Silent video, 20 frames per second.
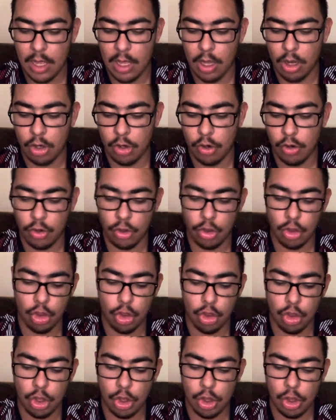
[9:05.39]
Of course, this
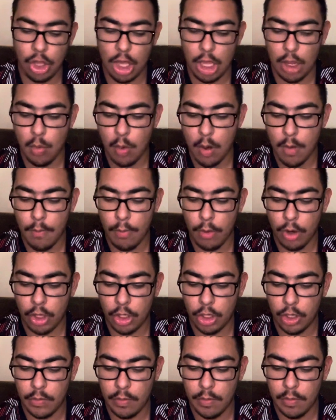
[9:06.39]
is the Saquon
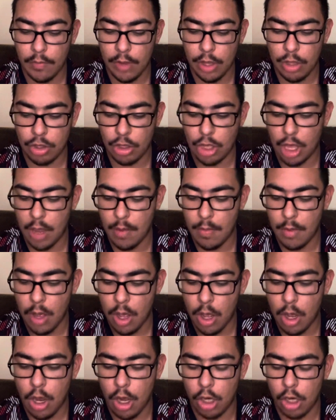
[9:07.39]
Barkley revenge game.
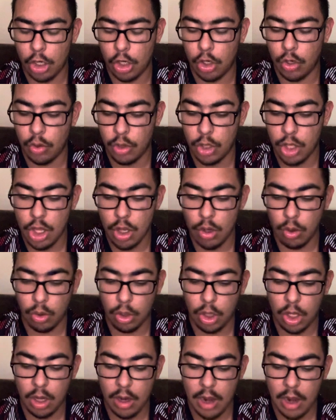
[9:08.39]
I'm going to go the Eagles
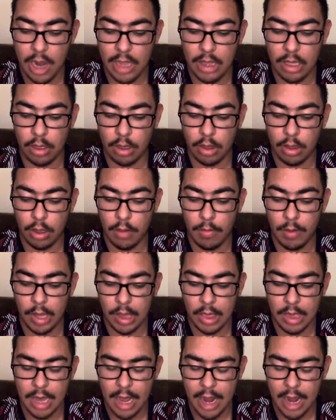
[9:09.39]
here. I think it's going to be a
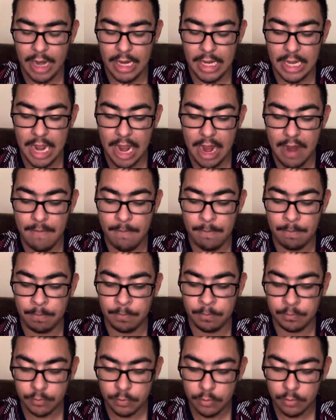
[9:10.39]
tight game.
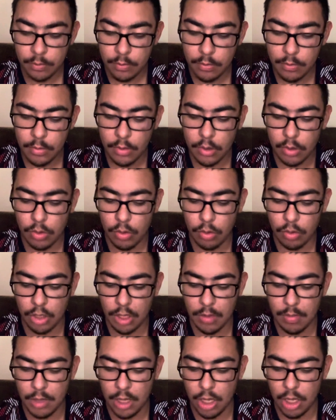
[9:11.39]
So
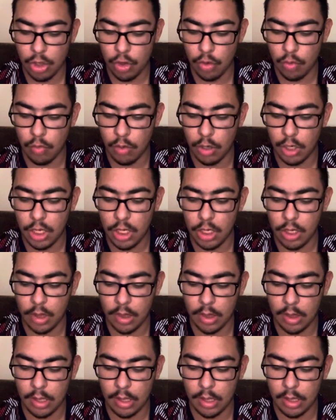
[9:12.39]
give me a
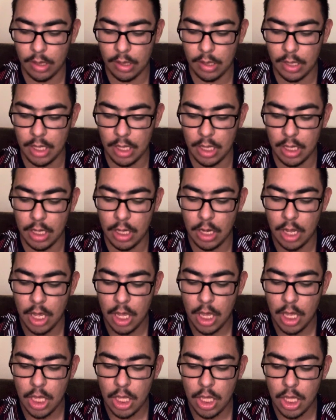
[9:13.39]
20-16
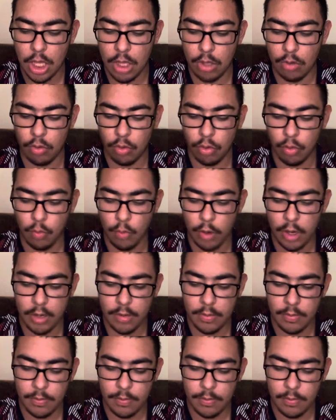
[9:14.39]
Eagles win.